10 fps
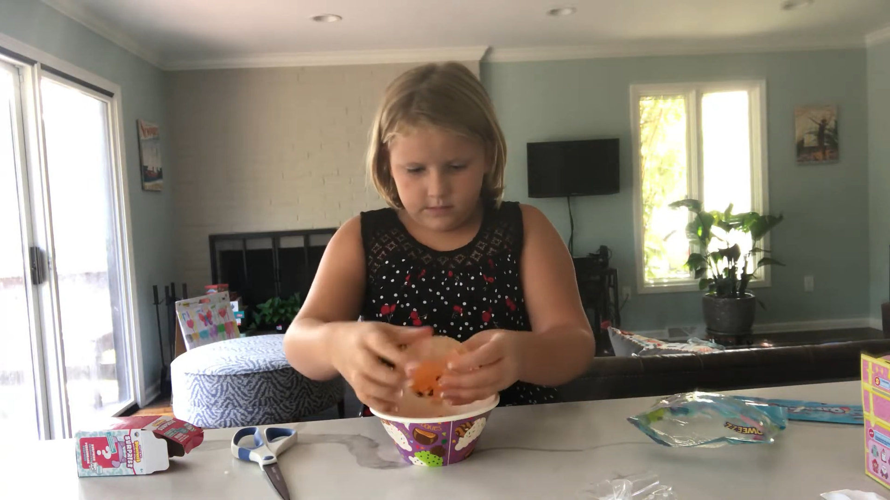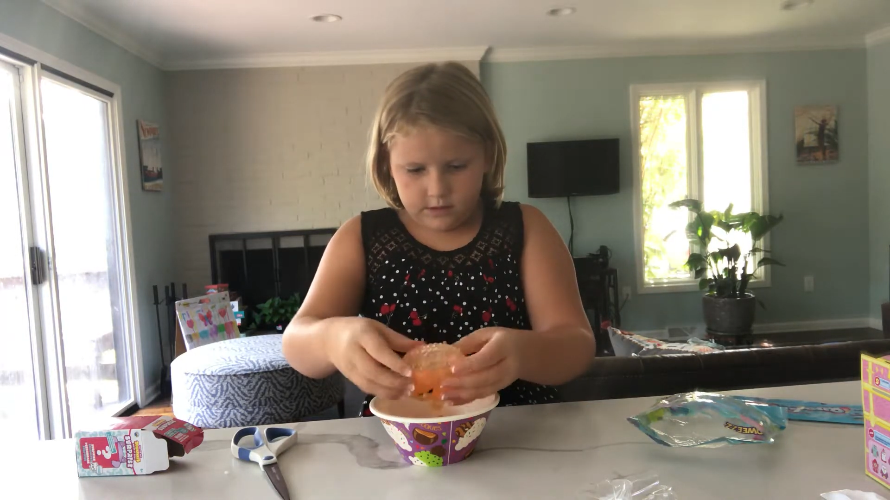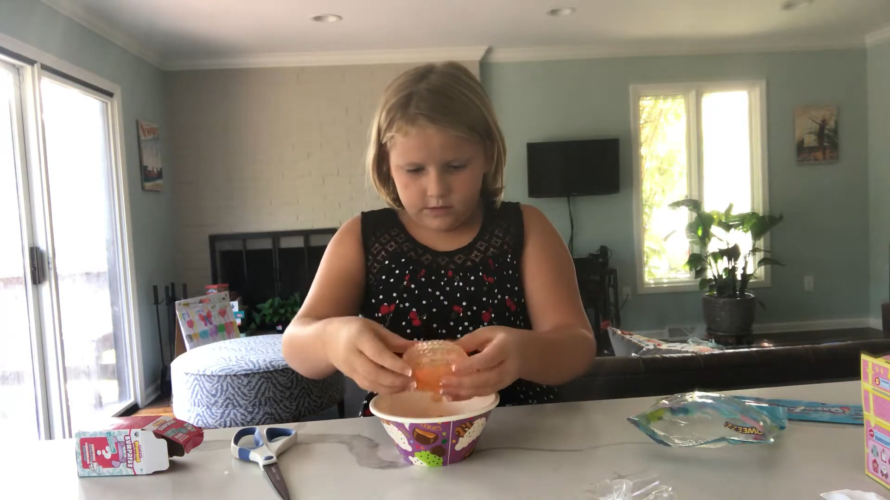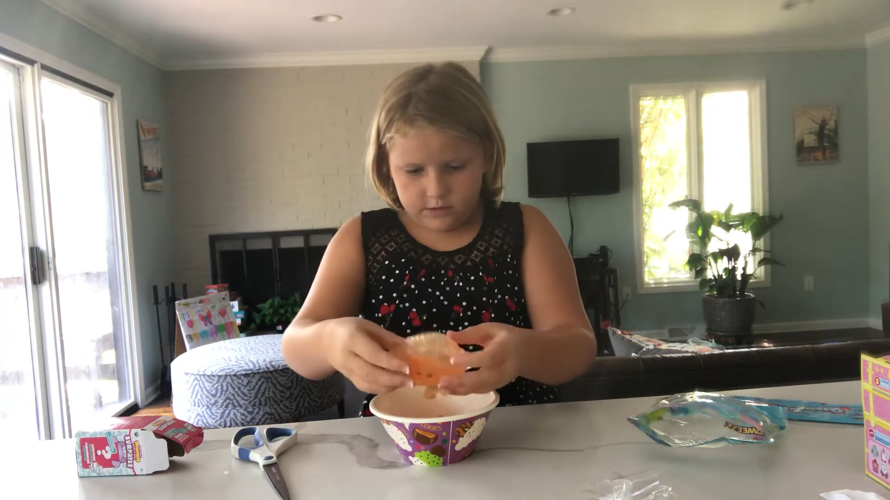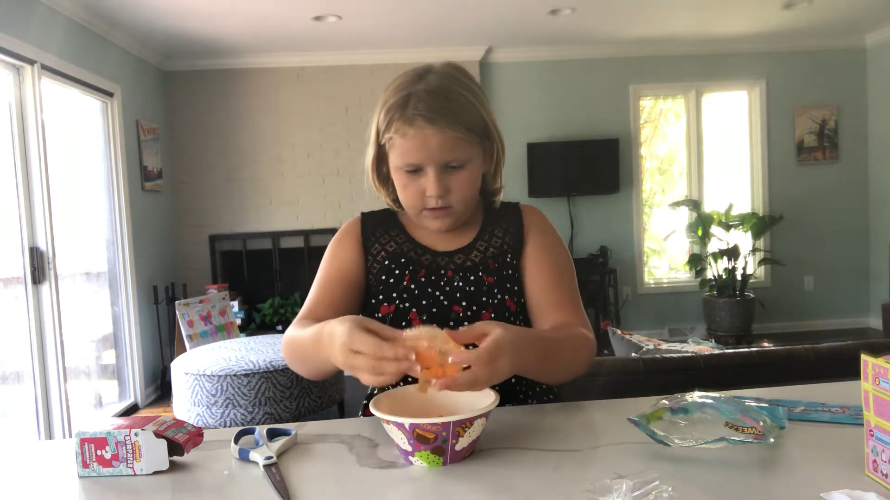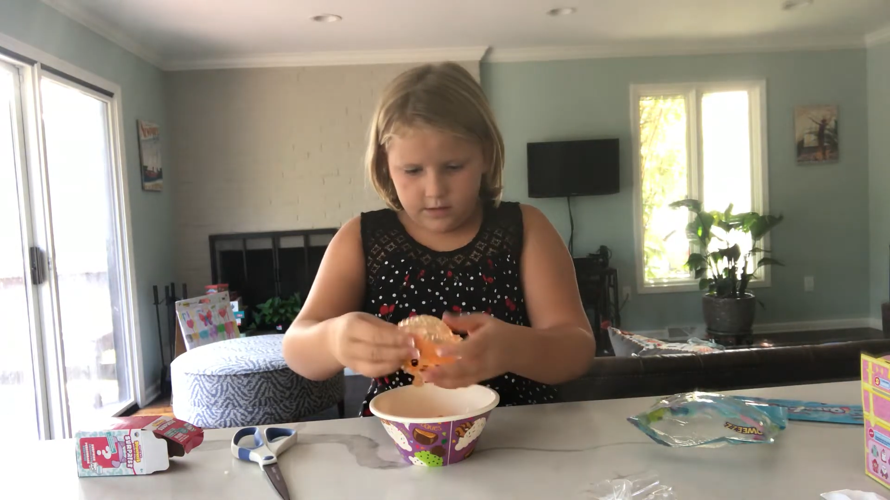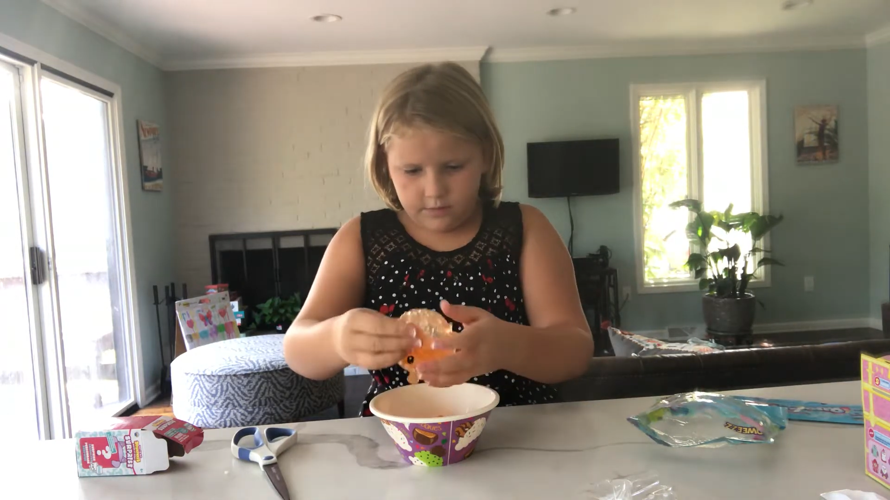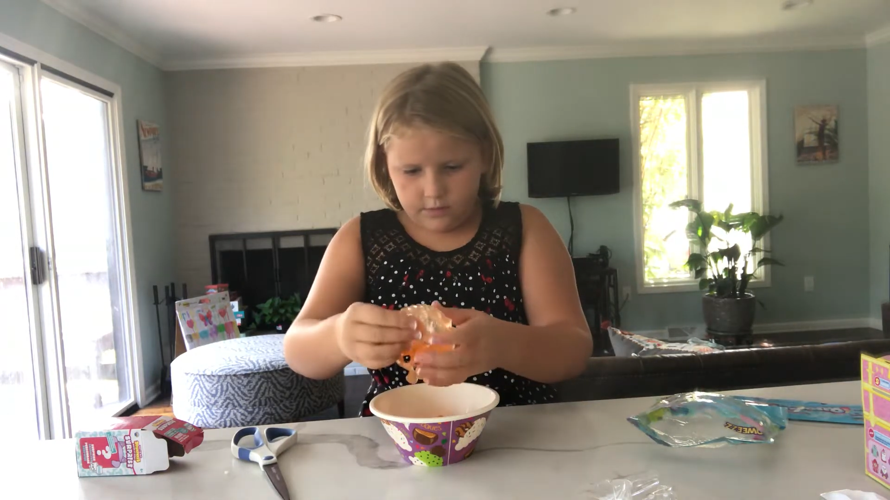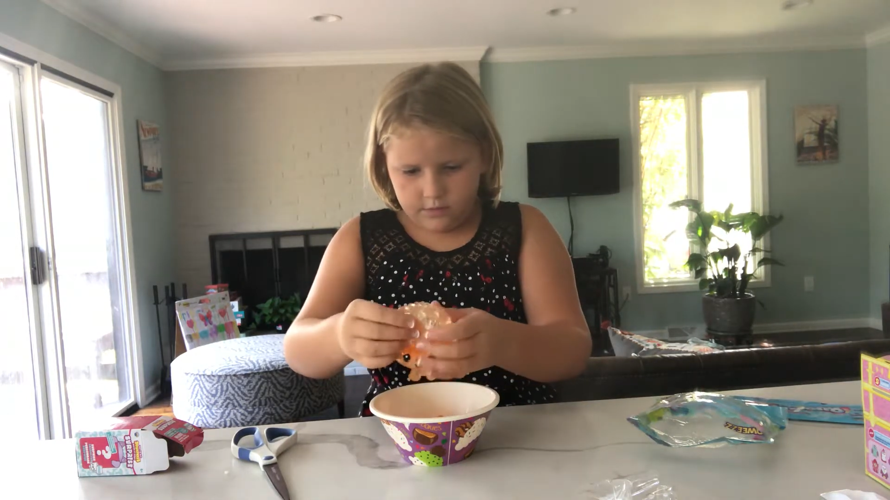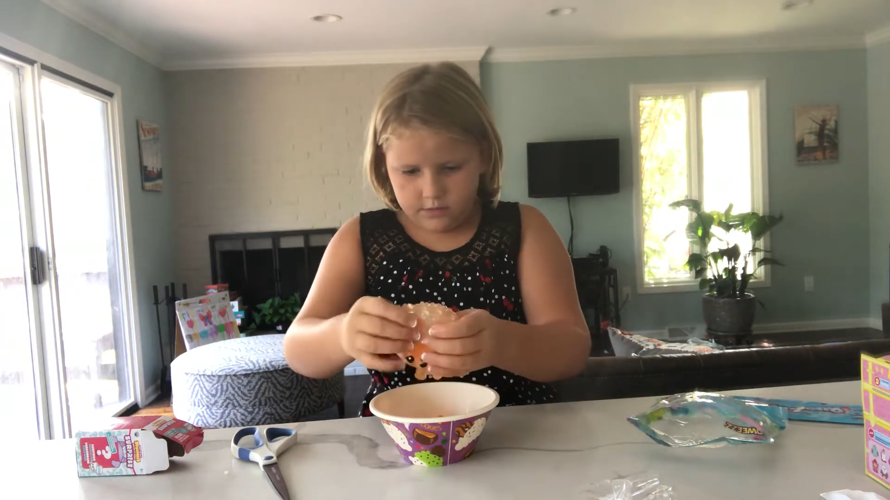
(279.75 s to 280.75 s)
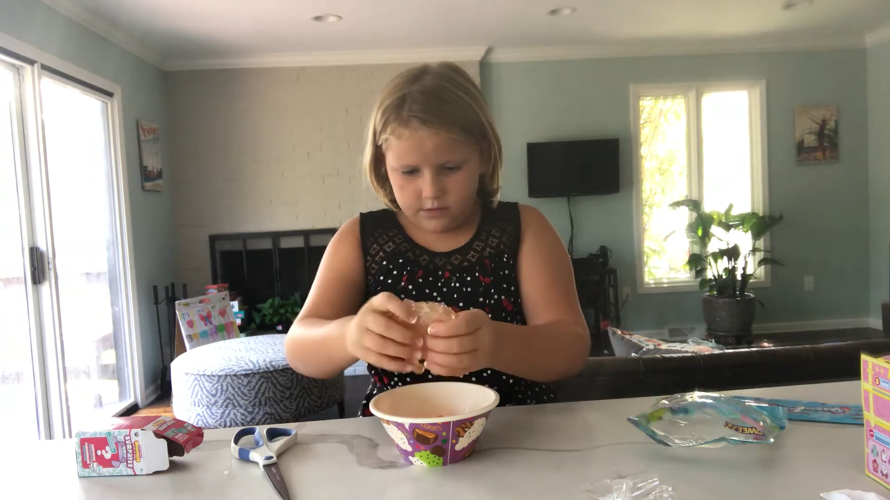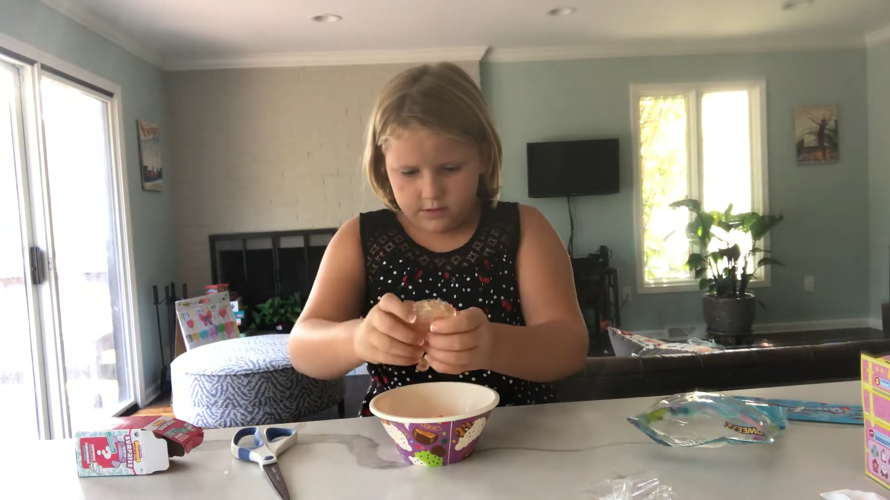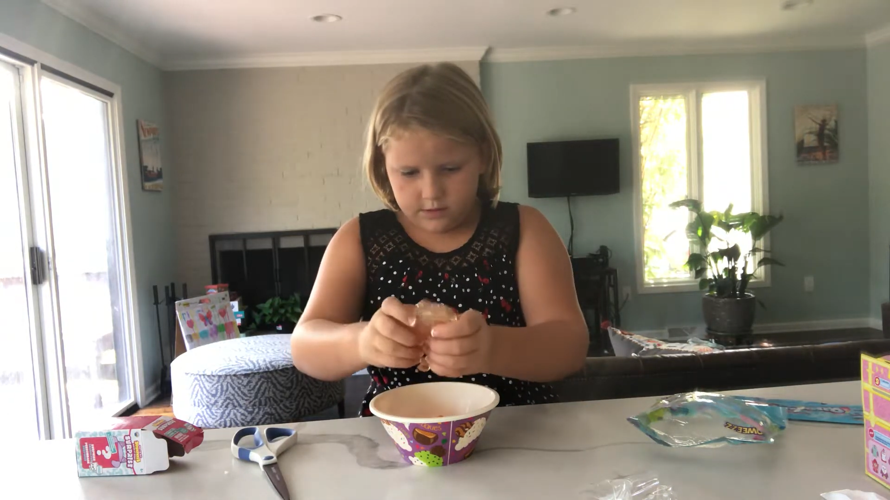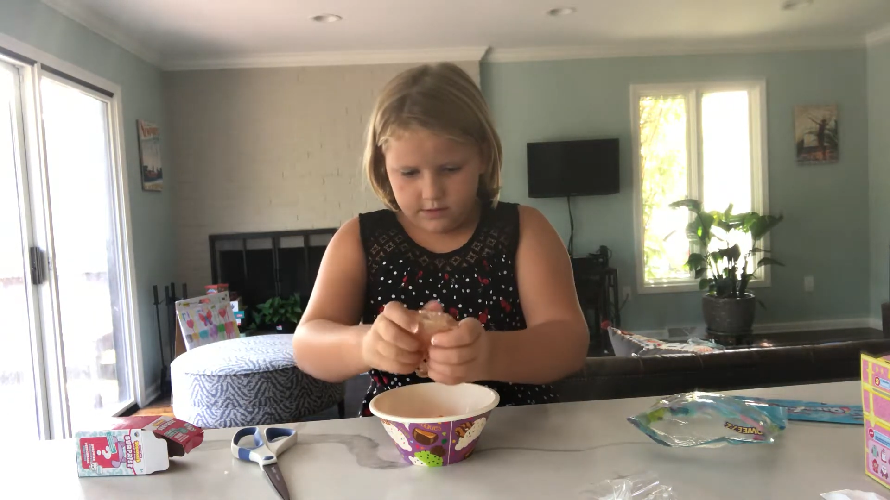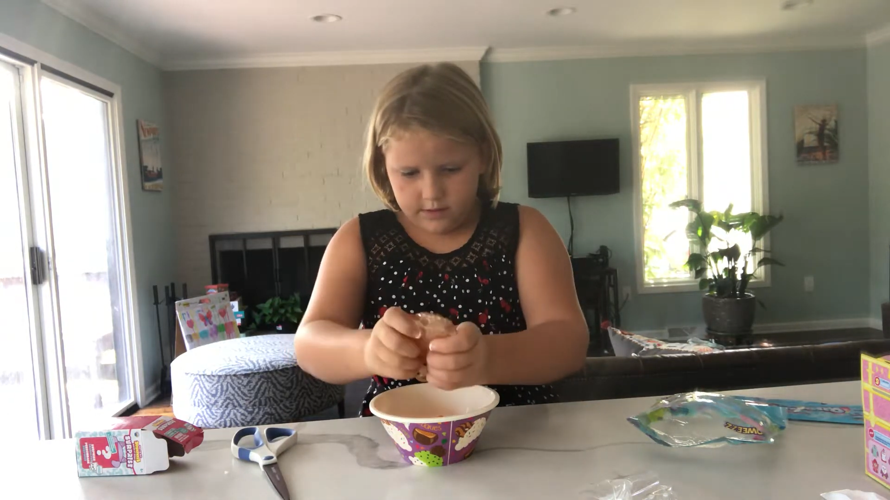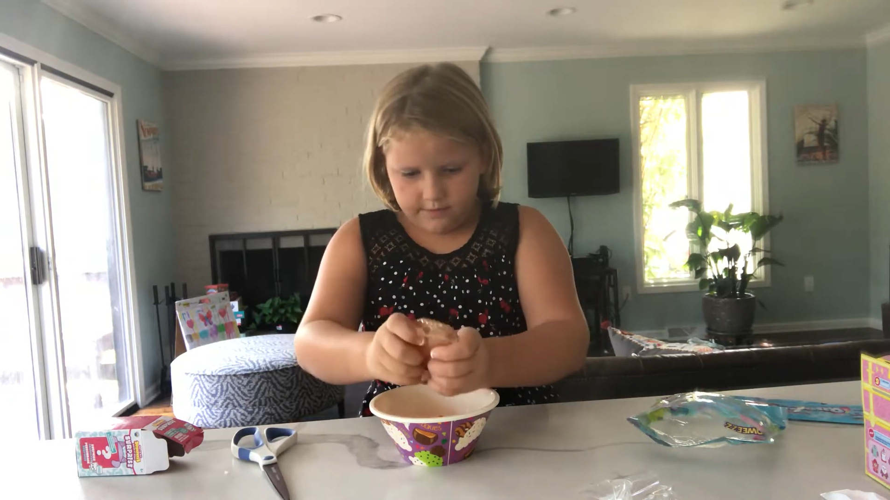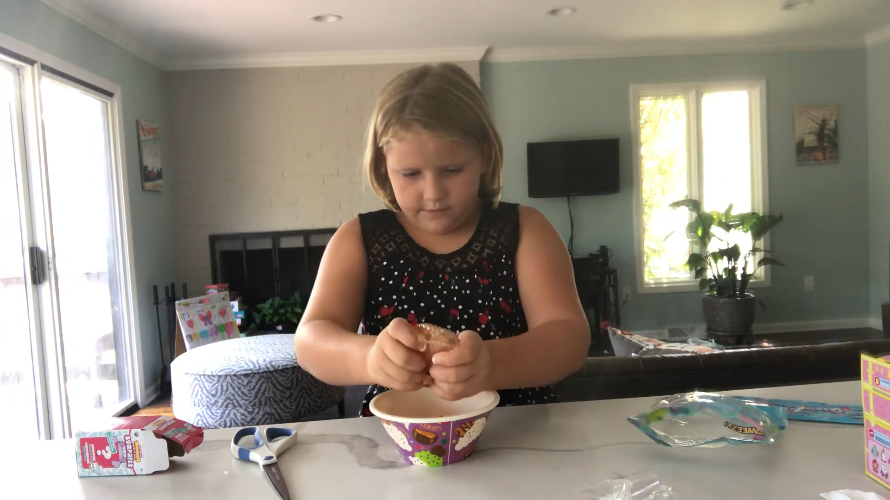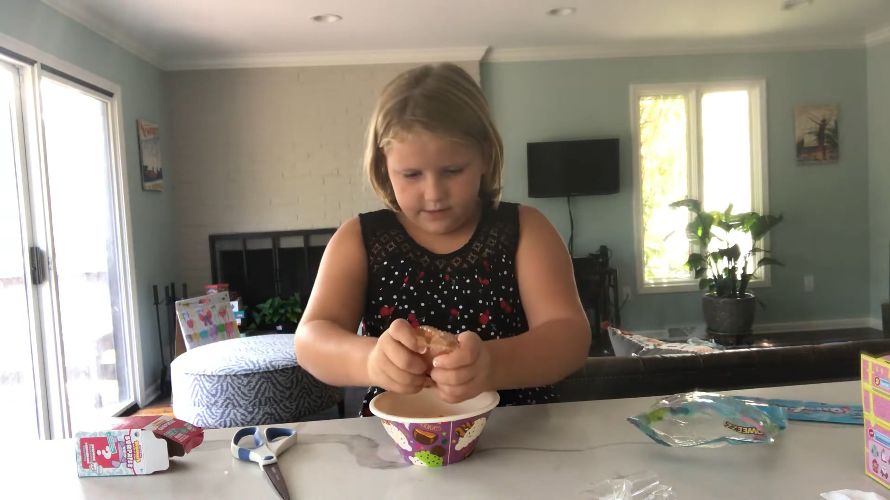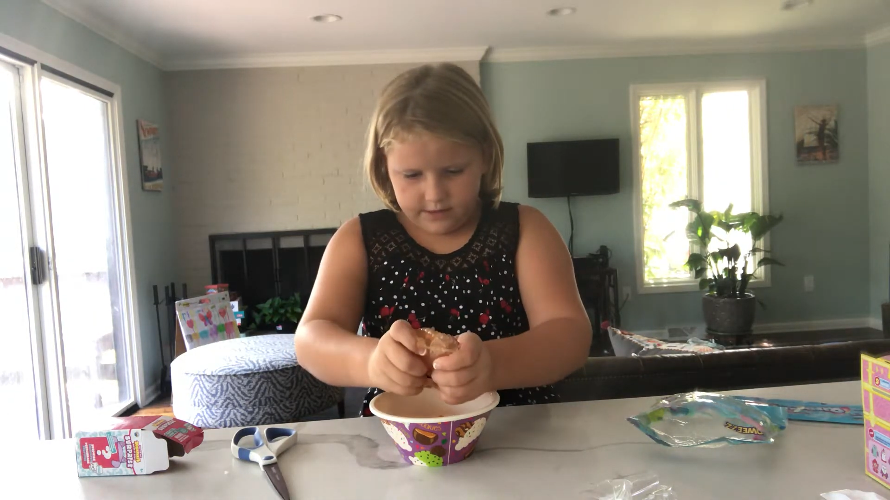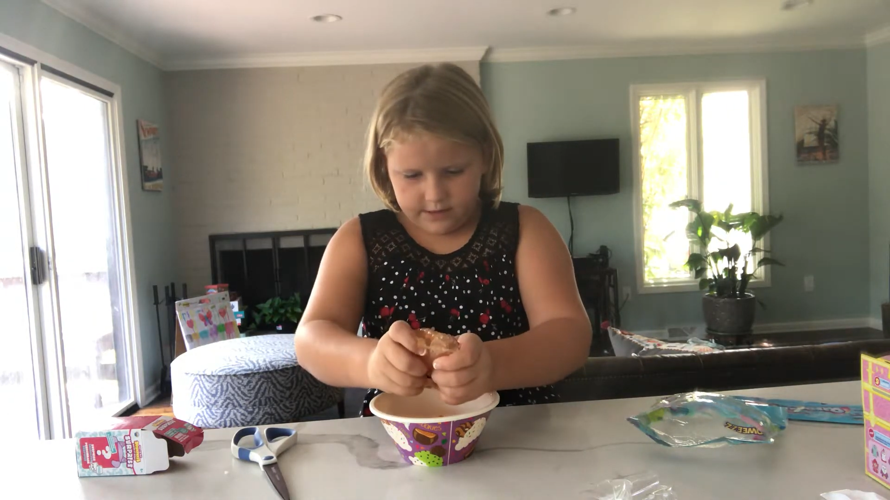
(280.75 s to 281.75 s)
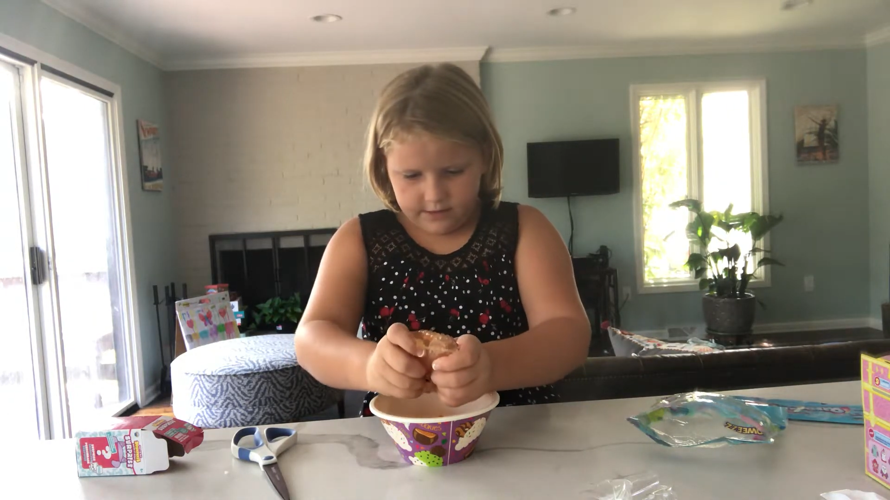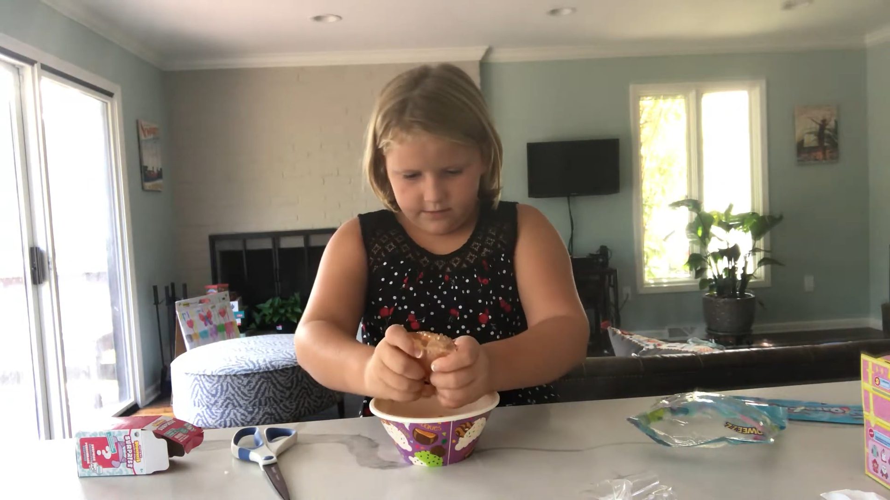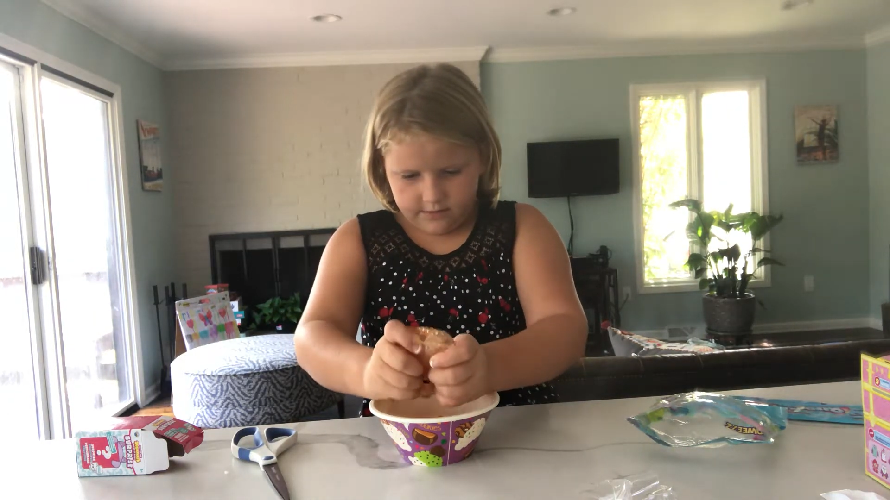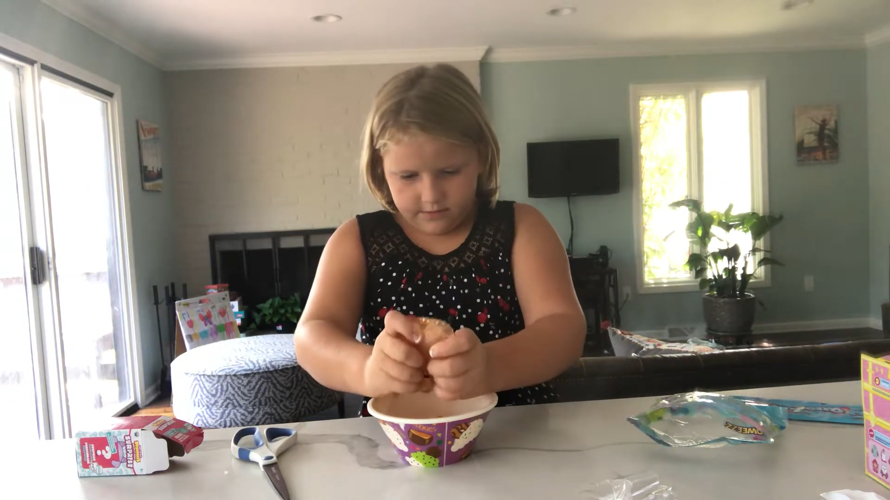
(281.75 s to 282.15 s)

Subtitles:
There's a couple still left in there.